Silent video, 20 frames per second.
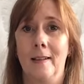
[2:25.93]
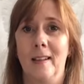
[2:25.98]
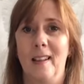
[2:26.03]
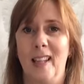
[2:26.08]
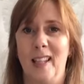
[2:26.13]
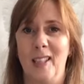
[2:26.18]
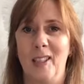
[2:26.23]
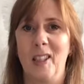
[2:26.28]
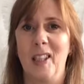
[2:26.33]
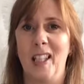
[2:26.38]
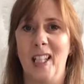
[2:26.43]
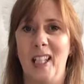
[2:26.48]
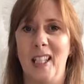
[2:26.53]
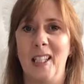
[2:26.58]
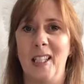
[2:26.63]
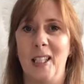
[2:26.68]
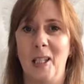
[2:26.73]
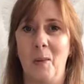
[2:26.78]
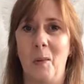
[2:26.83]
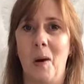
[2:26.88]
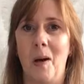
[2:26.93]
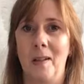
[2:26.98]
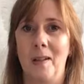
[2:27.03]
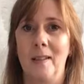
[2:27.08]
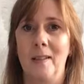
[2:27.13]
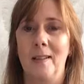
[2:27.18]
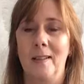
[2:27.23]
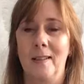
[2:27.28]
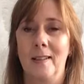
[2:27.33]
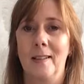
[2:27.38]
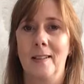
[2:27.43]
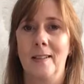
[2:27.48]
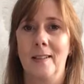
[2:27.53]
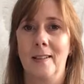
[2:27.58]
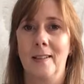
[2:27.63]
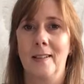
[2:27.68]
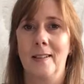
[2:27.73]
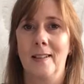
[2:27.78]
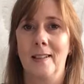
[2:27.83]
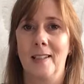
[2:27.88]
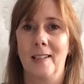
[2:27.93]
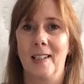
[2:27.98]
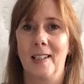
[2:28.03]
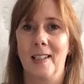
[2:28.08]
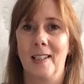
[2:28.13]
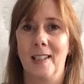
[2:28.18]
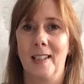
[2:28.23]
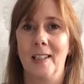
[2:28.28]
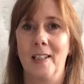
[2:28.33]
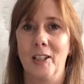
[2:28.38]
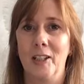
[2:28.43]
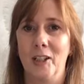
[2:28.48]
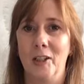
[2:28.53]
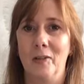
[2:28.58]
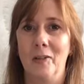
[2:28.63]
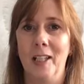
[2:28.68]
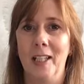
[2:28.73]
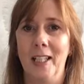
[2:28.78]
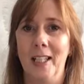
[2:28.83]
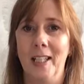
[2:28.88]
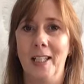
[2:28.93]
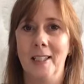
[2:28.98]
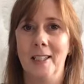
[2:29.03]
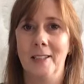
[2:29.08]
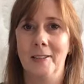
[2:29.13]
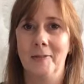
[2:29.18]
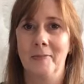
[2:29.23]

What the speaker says: That's an easy one. You ready?